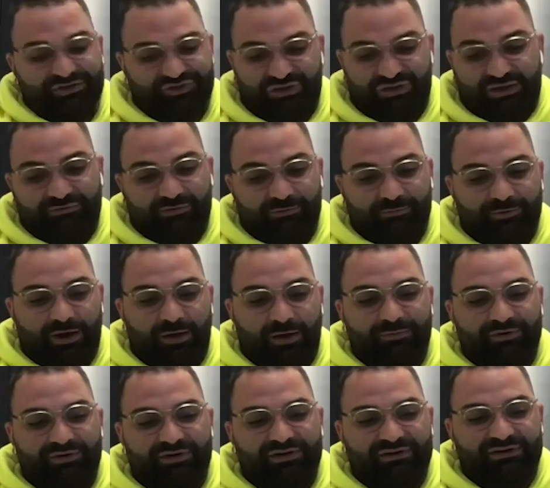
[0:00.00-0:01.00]
entry level
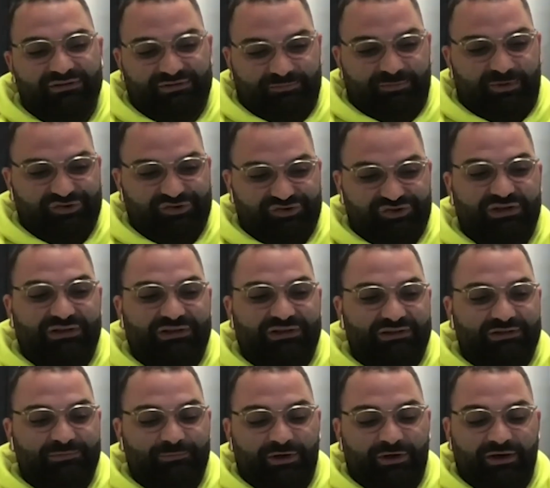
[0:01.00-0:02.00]
properties, especially in
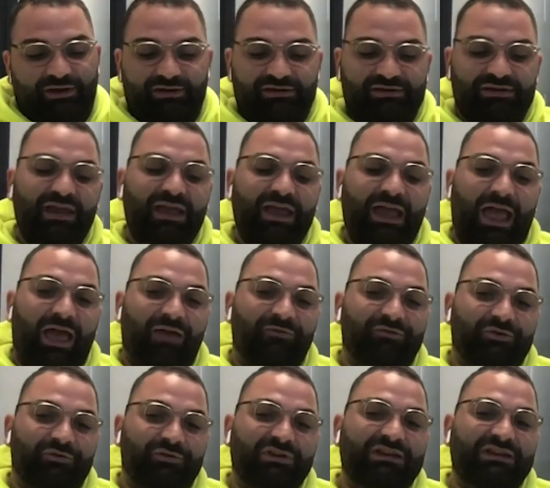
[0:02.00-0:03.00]
these markets,
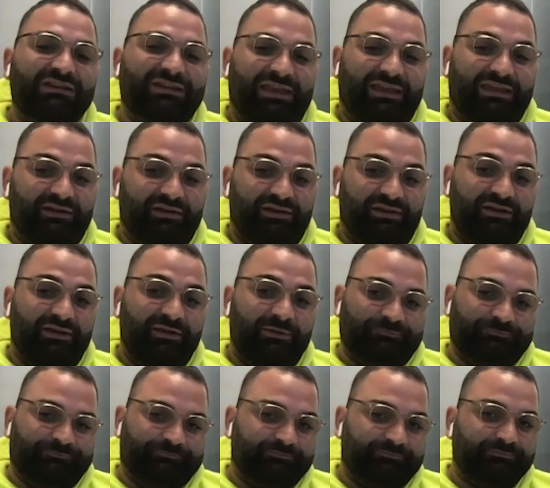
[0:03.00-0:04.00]
haven't really taken a hit,
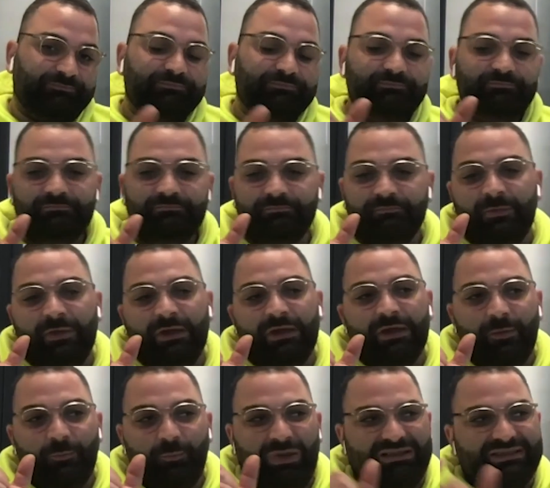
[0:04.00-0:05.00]

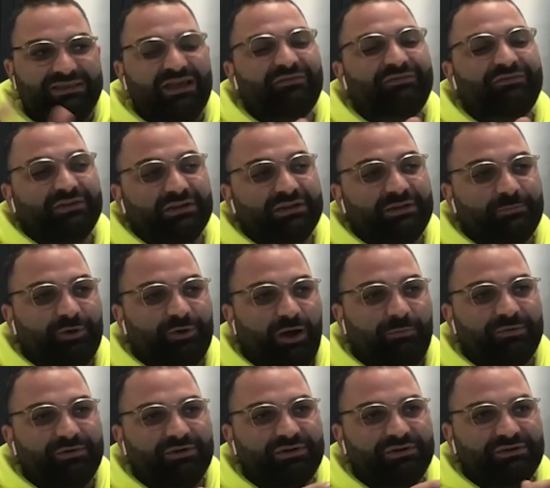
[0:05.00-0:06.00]
but definitely
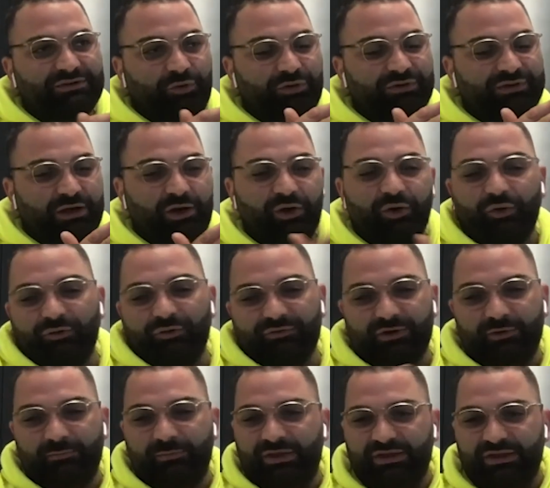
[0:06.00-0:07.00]
properties that are
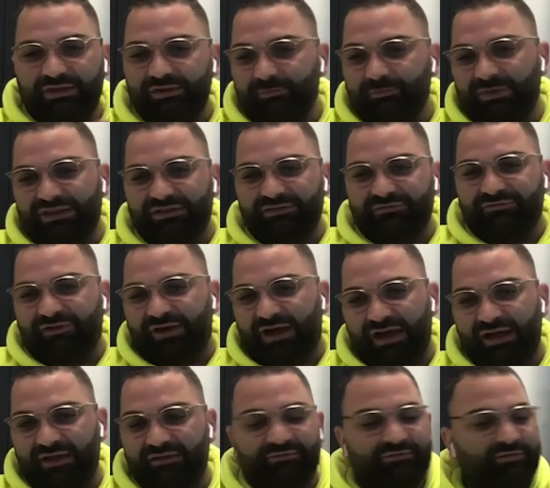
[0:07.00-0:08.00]
over $1 million, $1.5
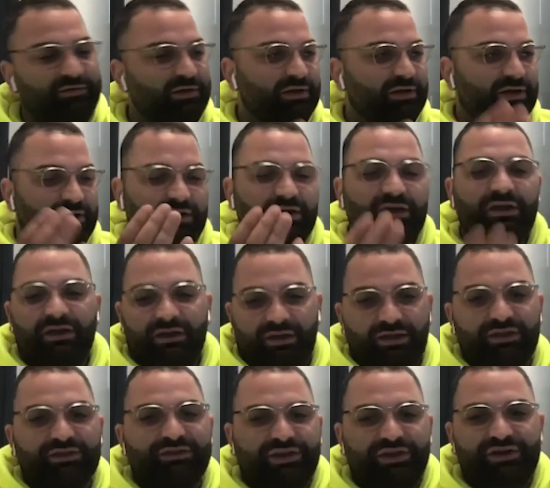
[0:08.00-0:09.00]
million,
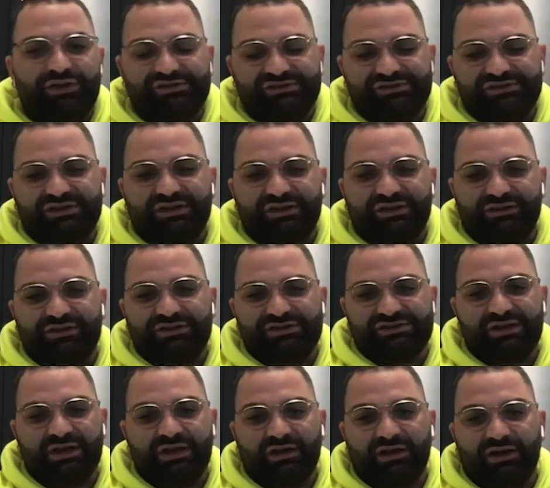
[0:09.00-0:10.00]
there's
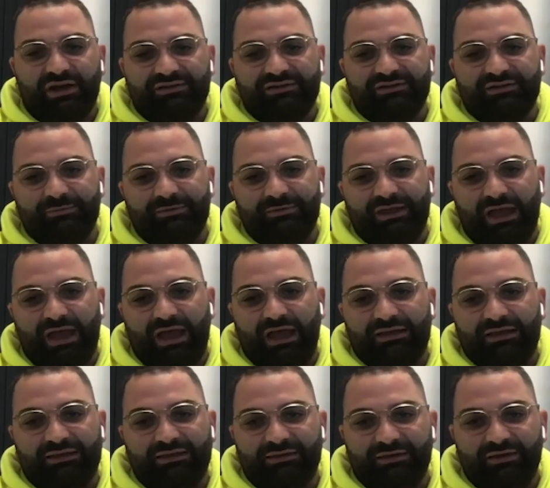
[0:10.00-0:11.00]
haircuts to be
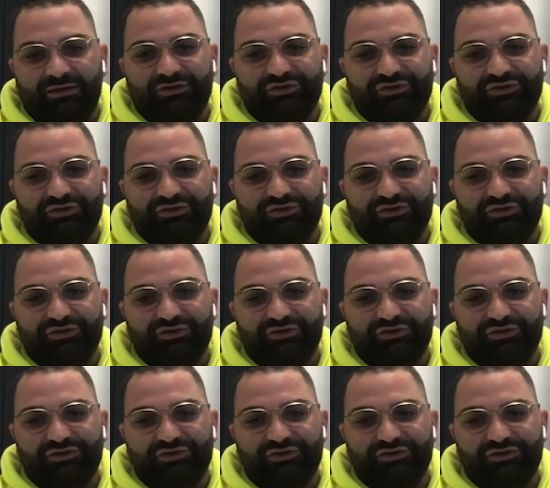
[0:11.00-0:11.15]
had.